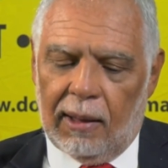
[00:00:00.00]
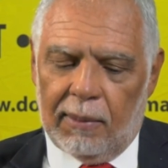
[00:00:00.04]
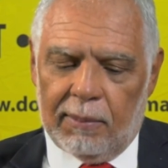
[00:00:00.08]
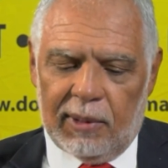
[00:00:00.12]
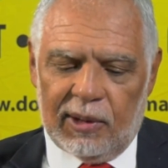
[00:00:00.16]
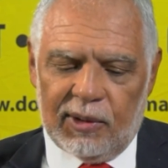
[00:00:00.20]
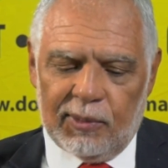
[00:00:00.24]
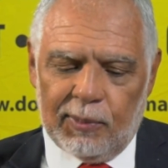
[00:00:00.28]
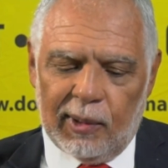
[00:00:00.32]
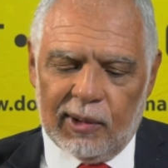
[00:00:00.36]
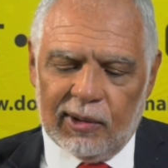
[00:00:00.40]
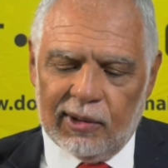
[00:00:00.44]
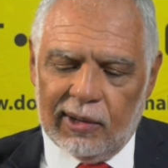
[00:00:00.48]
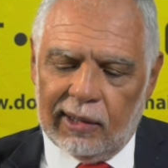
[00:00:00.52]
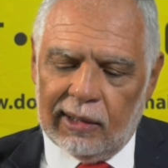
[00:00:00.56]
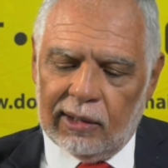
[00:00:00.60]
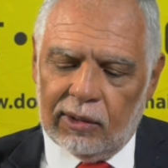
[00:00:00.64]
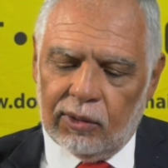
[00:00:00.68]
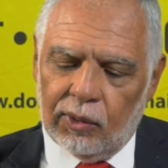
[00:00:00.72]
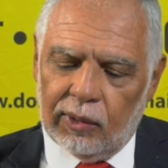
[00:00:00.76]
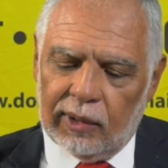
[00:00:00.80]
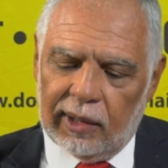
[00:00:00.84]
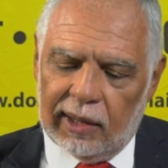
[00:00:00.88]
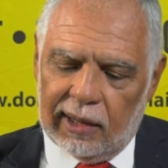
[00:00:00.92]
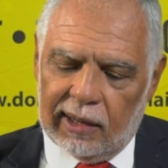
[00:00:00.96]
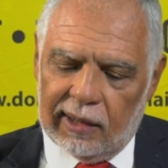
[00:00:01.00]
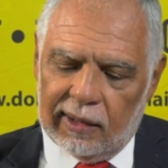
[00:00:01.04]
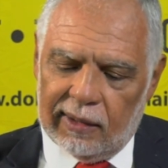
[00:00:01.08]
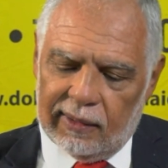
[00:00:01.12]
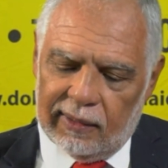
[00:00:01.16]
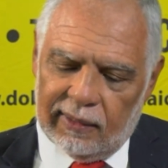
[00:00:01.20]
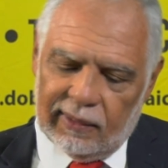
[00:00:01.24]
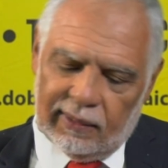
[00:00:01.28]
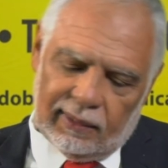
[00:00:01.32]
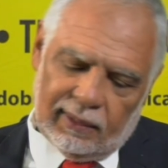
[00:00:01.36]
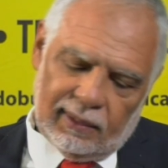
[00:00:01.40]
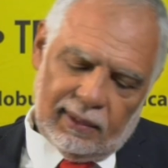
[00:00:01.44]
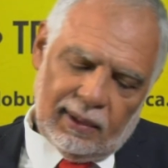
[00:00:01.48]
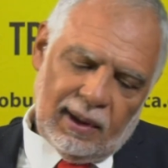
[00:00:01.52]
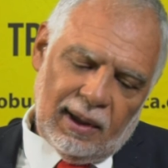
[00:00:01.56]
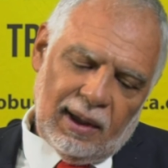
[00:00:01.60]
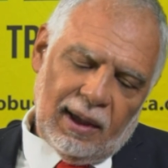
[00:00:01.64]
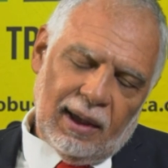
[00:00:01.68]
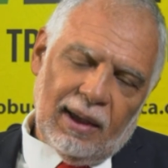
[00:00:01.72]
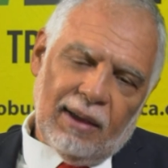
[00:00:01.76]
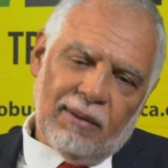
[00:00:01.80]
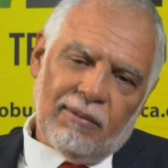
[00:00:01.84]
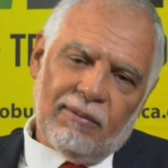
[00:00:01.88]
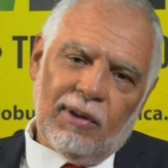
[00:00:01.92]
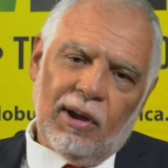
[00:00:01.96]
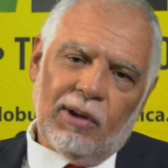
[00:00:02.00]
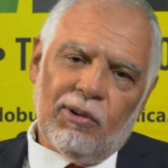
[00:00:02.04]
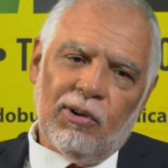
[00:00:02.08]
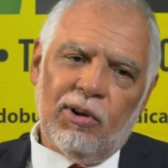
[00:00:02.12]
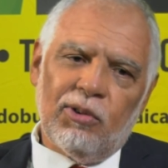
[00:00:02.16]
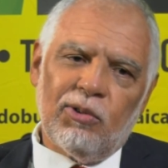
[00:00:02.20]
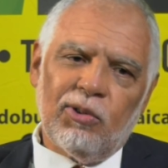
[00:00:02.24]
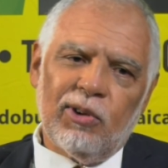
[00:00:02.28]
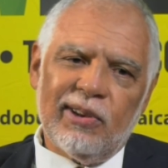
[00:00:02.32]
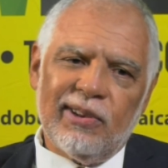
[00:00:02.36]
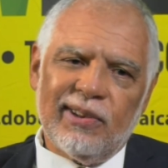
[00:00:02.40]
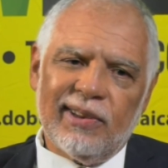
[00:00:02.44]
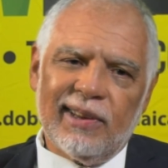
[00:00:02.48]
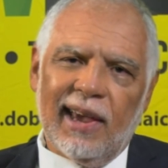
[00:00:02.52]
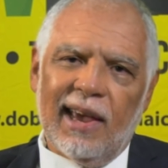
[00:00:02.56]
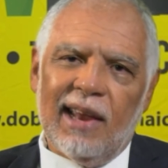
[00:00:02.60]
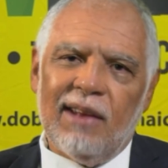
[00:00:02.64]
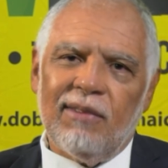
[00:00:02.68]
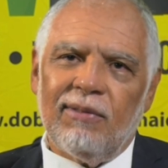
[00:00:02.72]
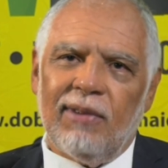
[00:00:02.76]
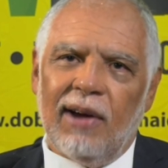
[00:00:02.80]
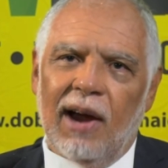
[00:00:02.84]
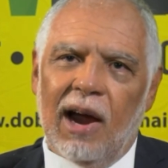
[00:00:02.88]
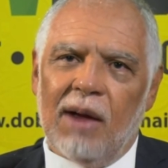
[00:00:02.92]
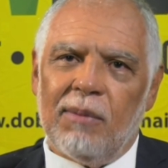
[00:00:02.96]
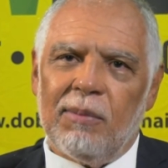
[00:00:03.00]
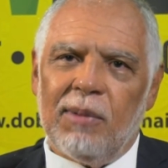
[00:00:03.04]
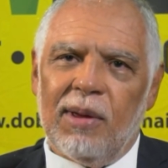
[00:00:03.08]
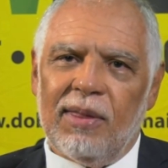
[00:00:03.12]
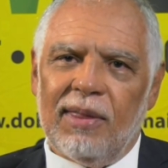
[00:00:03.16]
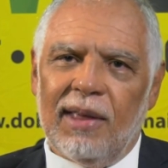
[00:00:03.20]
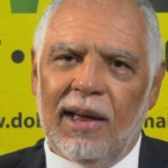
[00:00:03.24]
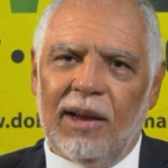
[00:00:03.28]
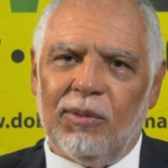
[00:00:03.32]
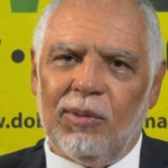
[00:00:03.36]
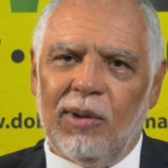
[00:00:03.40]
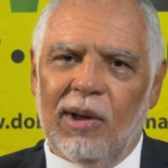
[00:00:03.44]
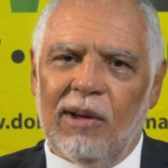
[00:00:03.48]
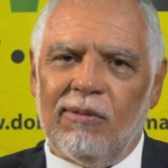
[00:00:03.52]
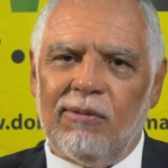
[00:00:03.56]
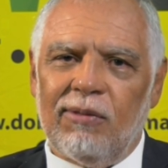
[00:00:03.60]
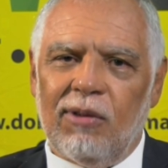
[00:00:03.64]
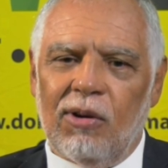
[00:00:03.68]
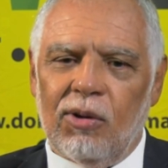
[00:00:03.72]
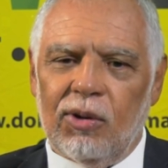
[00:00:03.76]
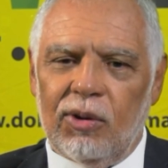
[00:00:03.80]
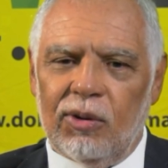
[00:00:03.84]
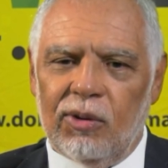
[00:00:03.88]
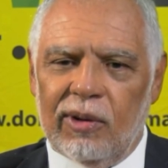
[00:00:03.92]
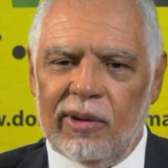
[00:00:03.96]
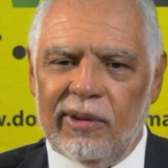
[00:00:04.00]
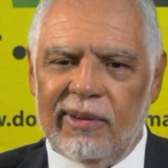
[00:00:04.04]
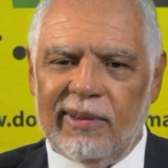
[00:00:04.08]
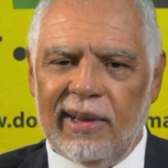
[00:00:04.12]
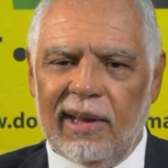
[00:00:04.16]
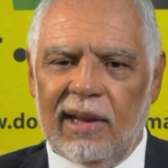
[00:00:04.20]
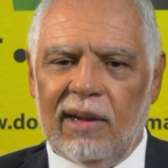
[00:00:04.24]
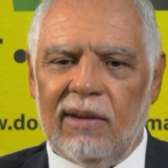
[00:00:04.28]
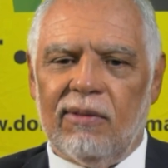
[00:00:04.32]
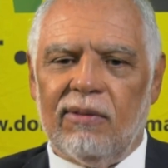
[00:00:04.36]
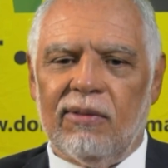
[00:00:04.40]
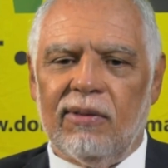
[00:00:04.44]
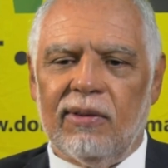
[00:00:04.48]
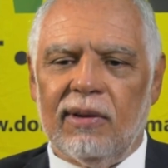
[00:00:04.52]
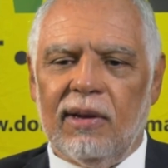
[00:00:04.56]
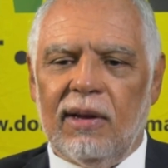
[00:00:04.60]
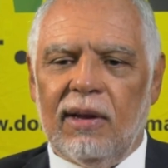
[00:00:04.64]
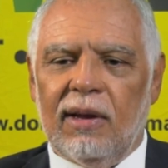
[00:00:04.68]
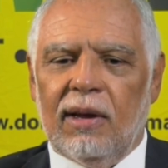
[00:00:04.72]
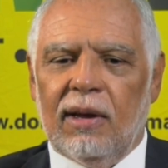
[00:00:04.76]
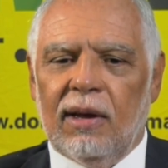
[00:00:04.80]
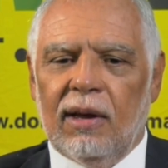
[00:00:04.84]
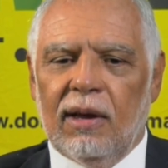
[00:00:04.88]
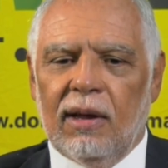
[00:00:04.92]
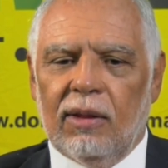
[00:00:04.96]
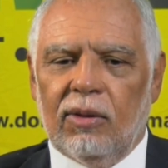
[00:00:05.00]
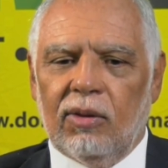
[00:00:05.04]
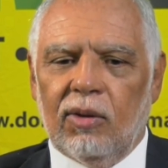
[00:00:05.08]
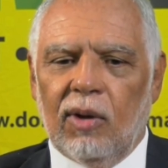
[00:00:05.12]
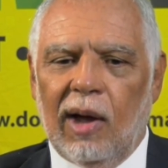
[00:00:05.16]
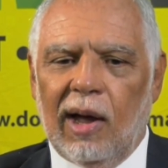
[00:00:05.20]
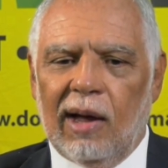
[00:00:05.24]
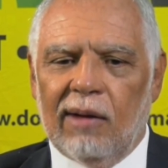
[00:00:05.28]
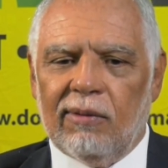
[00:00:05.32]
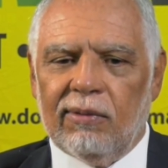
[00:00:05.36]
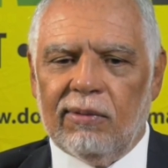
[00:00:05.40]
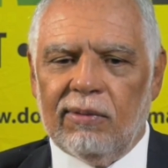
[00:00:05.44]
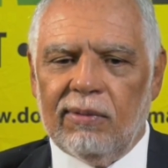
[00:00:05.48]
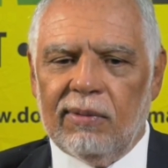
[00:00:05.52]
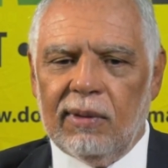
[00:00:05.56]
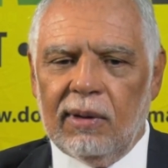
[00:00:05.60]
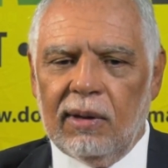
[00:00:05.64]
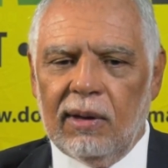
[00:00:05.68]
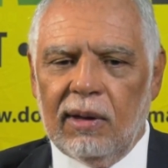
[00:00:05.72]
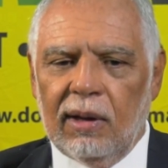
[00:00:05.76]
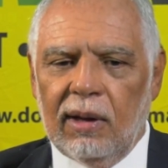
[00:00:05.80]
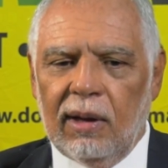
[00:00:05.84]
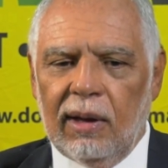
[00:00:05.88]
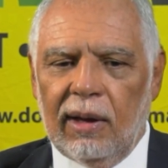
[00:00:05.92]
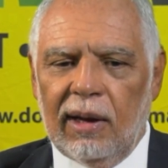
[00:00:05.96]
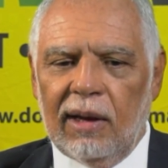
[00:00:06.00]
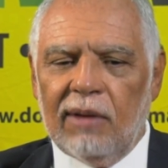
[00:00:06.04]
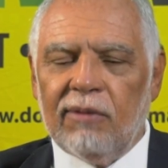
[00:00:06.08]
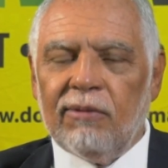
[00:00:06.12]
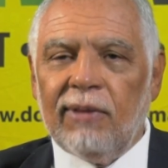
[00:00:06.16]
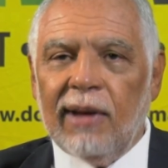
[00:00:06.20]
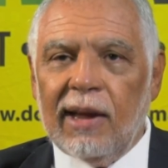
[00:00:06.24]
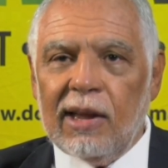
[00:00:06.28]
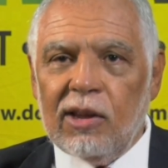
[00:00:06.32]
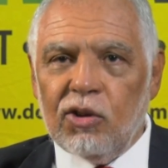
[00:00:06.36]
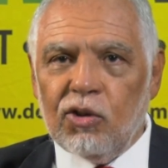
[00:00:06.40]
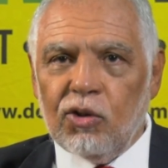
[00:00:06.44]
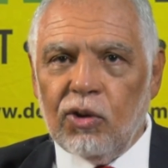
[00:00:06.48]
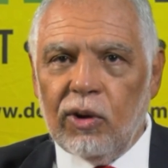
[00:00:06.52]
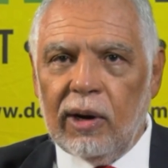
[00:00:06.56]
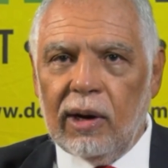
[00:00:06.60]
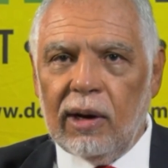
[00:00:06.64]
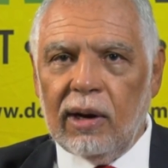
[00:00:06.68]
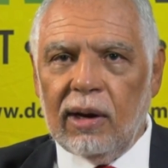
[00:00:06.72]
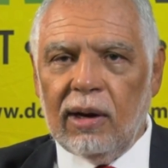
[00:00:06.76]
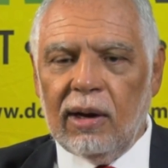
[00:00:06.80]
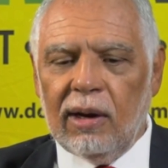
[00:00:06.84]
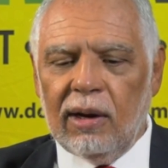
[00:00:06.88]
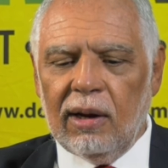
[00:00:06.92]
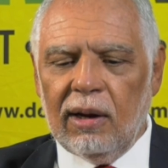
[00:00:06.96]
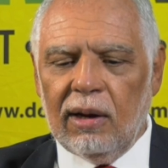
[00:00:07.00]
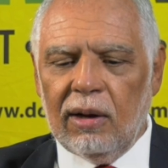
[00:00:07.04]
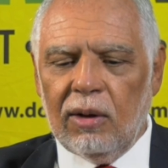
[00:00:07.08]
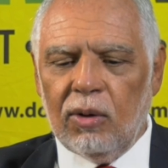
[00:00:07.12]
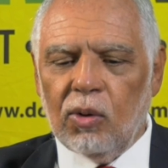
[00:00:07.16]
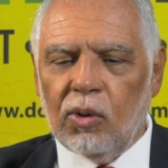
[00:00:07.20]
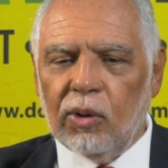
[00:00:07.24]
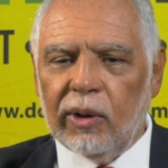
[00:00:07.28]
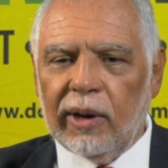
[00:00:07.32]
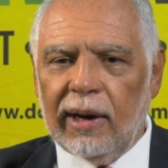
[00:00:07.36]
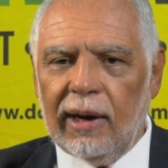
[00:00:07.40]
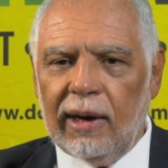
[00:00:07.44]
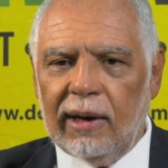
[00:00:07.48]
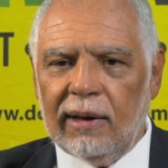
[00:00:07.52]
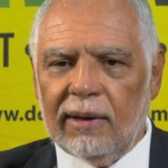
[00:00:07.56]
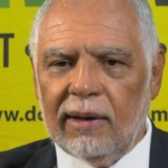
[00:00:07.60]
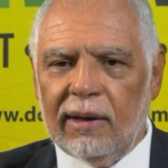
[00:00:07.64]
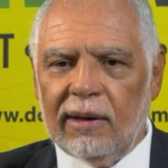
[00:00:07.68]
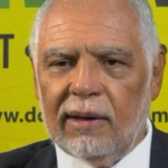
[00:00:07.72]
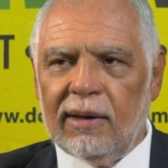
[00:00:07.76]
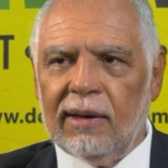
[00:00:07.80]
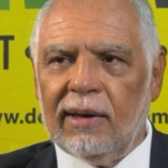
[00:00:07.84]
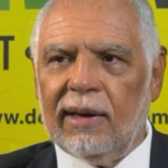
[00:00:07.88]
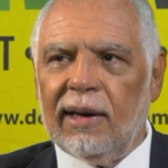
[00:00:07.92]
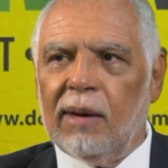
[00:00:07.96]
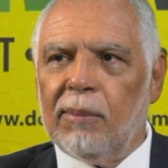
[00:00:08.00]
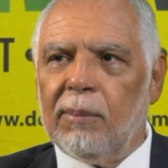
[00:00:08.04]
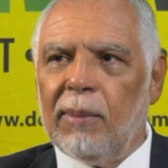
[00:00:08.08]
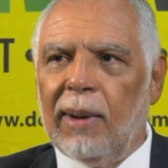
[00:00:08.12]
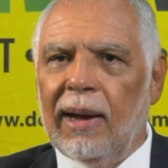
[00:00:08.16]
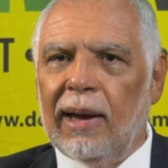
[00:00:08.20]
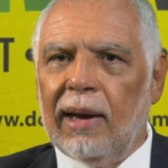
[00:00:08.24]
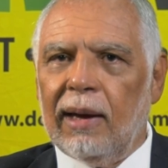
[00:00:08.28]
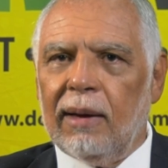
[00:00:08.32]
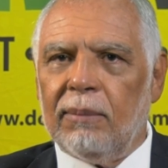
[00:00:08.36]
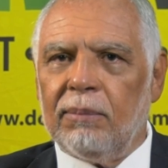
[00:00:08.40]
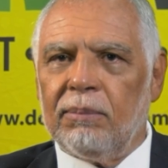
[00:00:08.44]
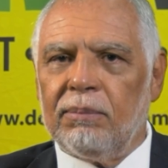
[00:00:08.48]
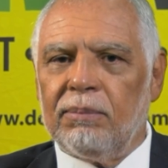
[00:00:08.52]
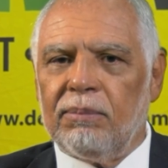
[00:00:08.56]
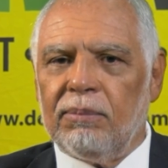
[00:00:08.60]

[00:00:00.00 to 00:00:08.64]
especially in today's very risky environment that we have found ourselves, to have inventory located nearby